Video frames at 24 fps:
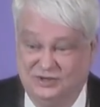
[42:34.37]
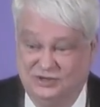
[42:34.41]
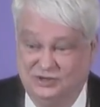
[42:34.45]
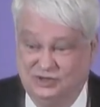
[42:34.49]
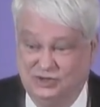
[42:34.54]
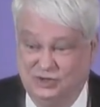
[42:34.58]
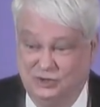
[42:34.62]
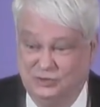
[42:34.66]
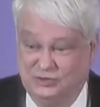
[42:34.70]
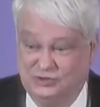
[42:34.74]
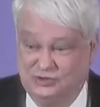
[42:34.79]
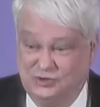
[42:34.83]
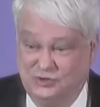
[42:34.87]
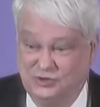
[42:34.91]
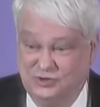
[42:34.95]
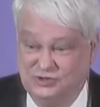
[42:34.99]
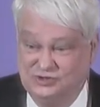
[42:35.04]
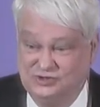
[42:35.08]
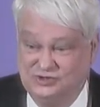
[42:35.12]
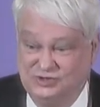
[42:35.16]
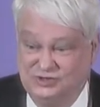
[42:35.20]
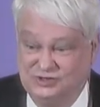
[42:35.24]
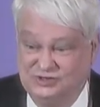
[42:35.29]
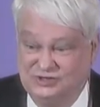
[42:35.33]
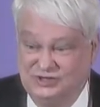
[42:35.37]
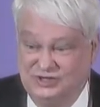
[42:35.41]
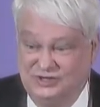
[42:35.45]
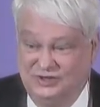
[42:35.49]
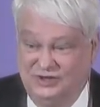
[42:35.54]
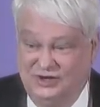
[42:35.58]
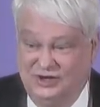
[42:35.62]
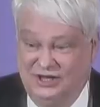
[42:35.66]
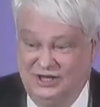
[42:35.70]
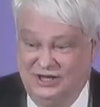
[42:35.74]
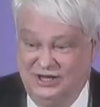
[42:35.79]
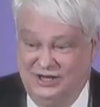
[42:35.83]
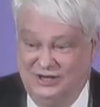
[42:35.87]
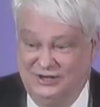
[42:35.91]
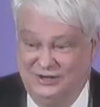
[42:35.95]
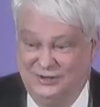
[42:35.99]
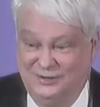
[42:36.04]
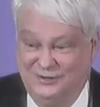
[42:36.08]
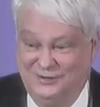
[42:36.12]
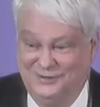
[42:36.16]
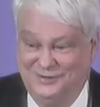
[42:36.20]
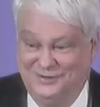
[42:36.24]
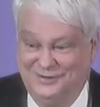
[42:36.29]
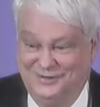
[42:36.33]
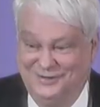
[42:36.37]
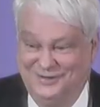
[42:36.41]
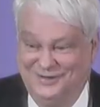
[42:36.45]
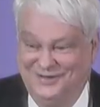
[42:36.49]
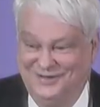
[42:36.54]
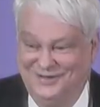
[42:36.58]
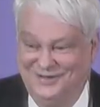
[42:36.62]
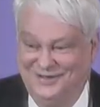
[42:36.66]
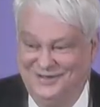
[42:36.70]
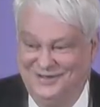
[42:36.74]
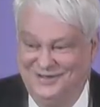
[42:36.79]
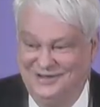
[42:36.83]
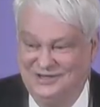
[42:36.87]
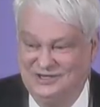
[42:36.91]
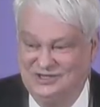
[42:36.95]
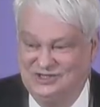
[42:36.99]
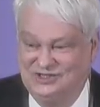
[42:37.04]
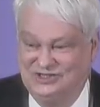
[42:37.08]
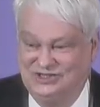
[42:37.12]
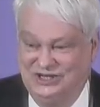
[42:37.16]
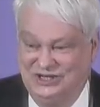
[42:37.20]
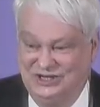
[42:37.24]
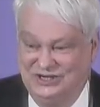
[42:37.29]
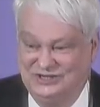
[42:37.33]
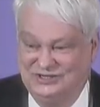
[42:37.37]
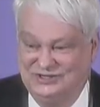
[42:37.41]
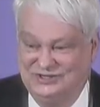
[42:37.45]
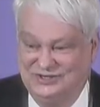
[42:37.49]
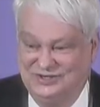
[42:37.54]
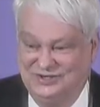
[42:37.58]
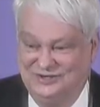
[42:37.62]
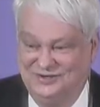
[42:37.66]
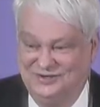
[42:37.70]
Jewish Christians in the land. Six.